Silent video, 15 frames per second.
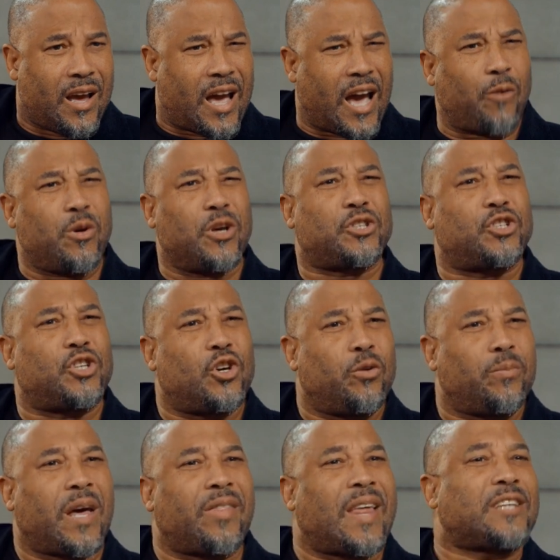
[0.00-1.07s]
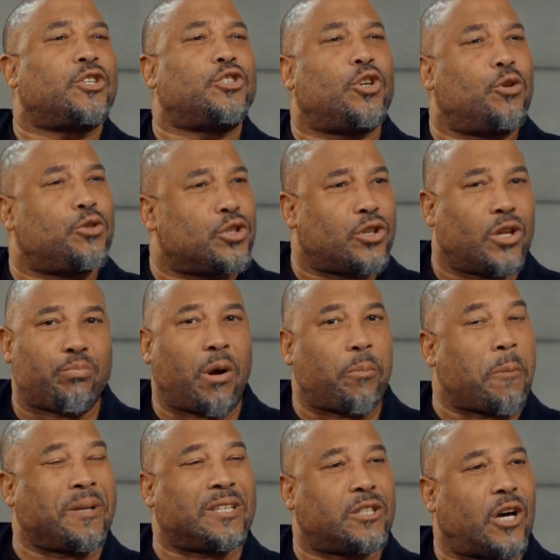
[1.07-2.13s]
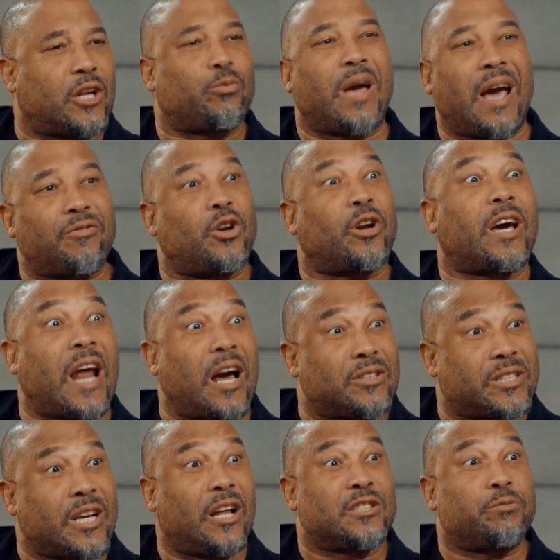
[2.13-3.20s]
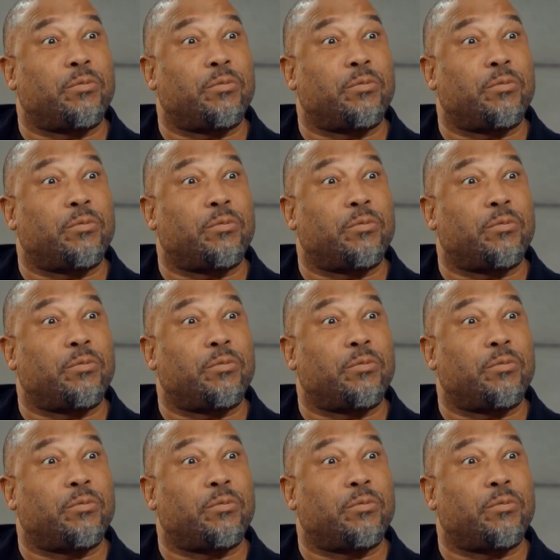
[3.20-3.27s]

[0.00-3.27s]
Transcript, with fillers: and we assume that that's the solution to the problem. It's not. We have to look at ourselves